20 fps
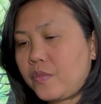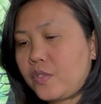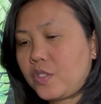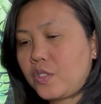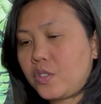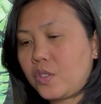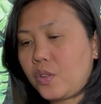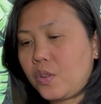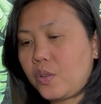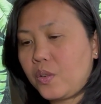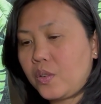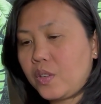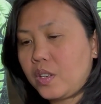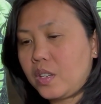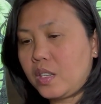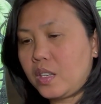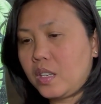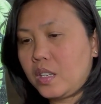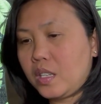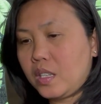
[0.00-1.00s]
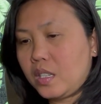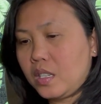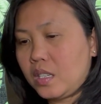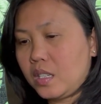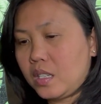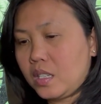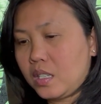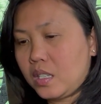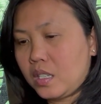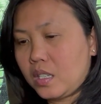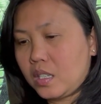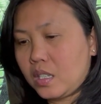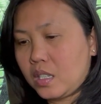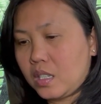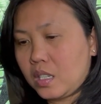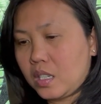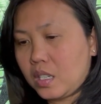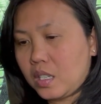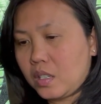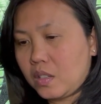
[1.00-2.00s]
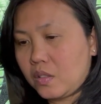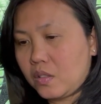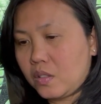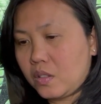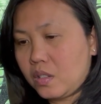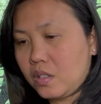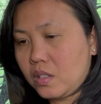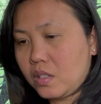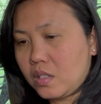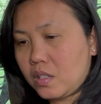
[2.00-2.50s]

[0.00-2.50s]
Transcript: So hang on.